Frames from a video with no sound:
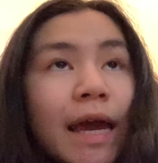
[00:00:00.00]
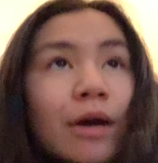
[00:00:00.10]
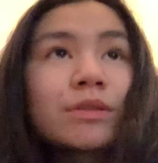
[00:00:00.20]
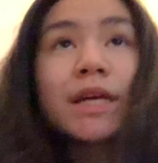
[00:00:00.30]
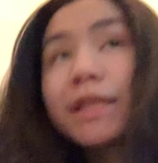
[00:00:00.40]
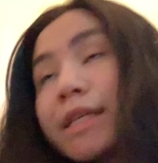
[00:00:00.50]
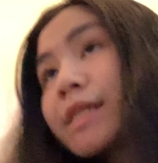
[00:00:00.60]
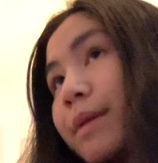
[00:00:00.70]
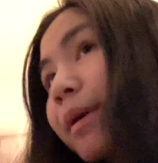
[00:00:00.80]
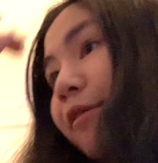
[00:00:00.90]
house, at
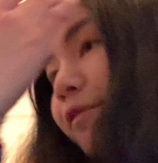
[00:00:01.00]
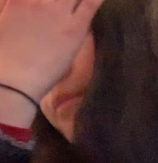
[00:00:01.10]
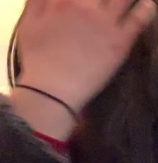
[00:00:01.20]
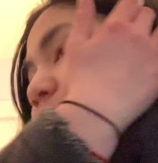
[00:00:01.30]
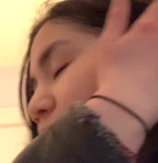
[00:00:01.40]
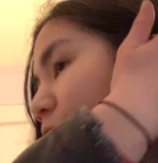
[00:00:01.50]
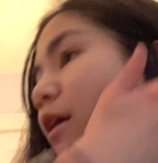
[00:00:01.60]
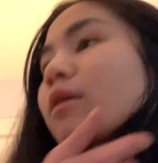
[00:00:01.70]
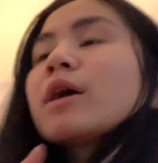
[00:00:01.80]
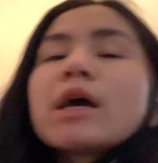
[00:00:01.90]
least in my room right now.